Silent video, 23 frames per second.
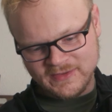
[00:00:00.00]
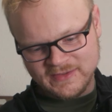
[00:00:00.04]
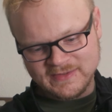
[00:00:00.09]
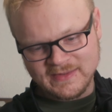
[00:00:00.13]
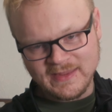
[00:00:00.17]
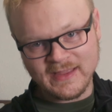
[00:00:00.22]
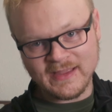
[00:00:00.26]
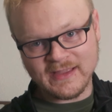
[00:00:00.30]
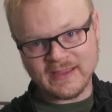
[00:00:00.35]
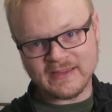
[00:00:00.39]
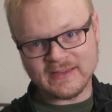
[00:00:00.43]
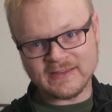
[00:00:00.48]
This
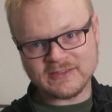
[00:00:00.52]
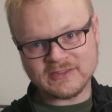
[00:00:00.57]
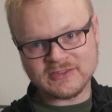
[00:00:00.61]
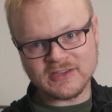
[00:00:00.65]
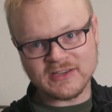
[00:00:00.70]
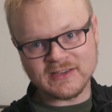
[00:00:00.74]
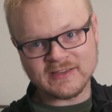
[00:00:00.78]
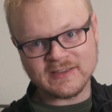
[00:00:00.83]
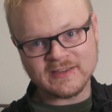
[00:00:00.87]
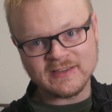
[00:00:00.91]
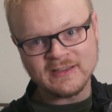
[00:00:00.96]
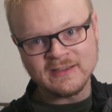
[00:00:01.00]
thing is
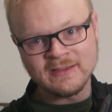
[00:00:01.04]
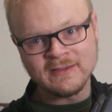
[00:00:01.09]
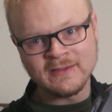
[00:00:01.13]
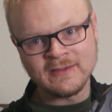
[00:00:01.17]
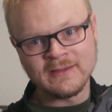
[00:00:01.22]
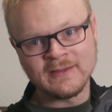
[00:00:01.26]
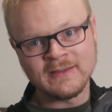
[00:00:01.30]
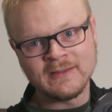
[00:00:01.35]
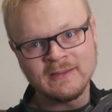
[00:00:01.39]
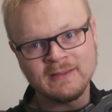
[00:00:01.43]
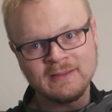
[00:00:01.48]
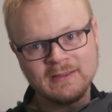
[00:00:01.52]
just,
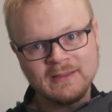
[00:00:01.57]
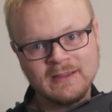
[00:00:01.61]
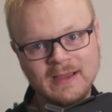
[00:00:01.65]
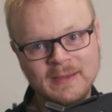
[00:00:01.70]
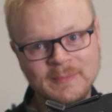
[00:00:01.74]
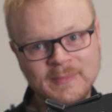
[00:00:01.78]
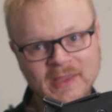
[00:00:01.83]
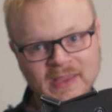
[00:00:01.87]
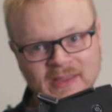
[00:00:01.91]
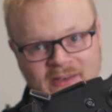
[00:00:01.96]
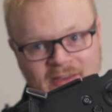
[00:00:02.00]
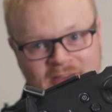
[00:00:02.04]
I
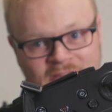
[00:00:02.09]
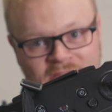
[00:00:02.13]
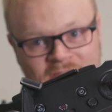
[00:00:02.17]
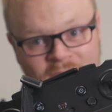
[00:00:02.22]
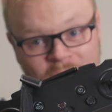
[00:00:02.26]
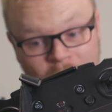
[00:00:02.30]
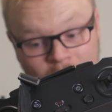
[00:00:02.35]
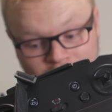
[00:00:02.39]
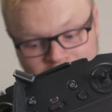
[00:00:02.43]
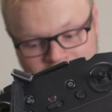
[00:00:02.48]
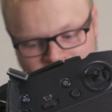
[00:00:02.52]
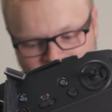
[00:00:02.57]
mean,
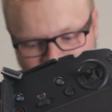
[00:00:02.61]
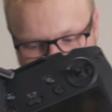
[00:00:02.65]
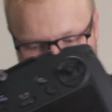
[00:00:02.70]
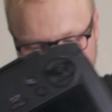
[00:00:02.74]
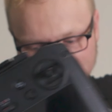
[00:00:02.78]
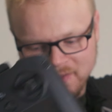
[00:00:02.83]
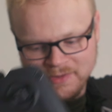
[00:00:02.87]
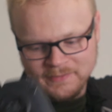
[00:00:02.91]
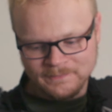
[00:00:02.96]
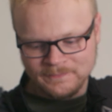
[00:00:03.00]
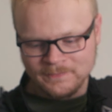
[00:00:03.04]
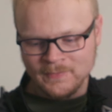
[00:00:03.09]
huge,
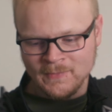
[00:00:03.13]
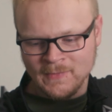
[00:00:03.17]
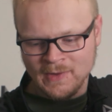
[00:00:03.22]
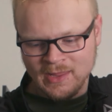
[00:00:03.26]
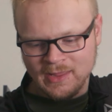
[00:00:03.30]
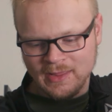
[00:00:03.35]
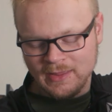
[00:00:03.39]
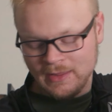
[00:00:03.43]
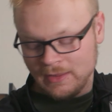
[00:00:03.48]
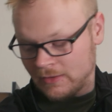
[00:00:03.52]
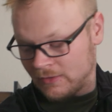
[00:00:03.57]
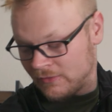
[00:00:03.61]
right?
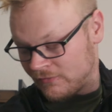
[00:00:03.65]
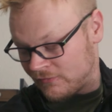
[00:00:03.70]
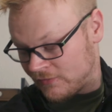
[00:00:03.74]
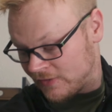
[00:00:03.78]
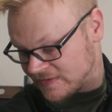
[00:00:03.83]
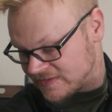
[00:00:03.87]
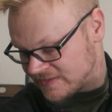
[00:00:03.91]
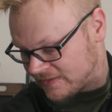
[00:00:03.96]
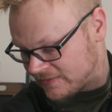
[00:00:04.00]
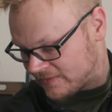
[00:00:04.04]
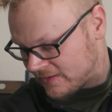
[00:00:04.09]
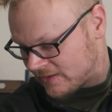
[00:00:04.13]

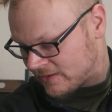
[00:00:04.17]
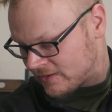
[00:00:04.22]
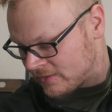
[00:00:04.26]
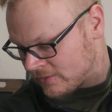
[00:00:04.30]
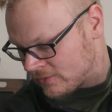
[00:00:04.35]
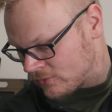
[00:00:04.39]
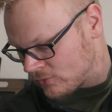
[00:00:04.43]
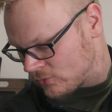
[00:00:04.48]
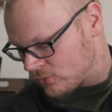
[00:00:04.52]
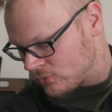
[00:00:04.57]
Fits in there.